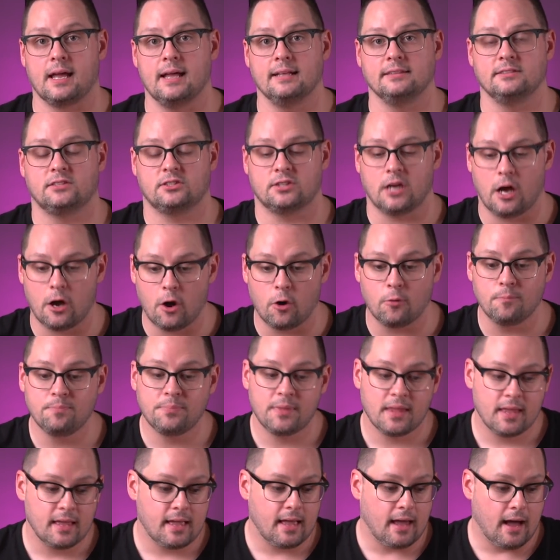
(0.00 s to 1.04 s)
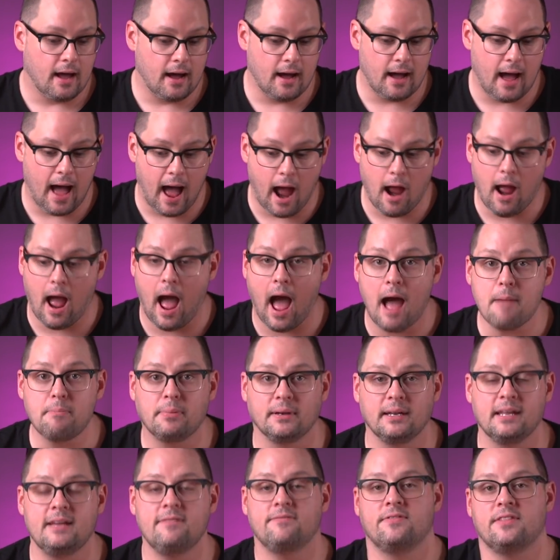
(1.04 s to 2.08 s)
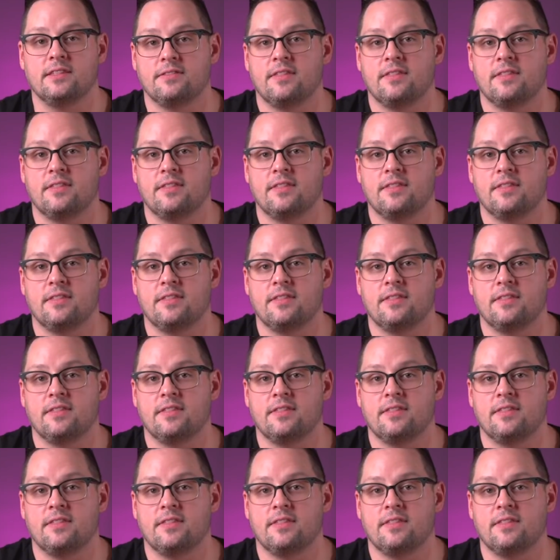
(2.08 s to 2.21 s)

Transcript: And so I believe